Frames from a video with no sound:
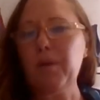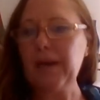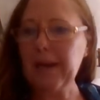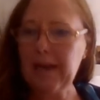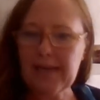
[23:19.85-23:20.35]

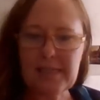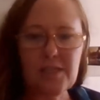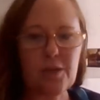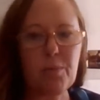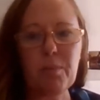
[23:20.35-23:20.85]

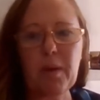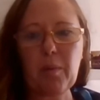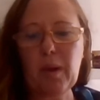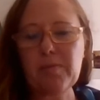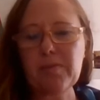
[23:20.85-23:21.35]
please jump on
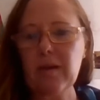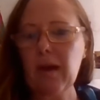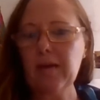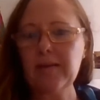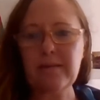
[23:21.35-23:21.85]
my
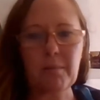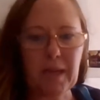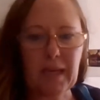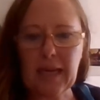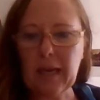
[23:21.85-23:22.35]
website, send
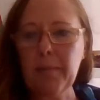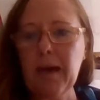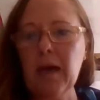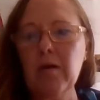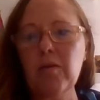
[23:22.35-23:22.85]
me an
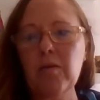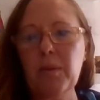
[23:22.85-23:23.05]
email,